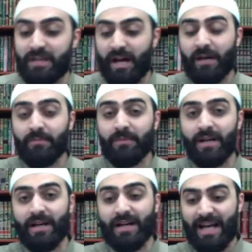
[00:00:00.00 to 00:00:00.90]
Imam
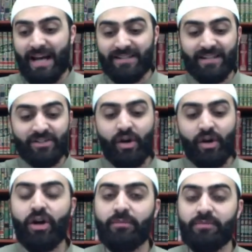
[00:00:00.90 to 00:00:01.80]
Hassan's
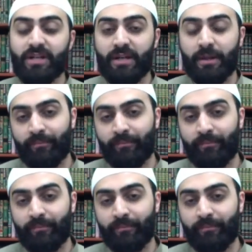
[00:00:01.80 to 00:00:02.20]
army.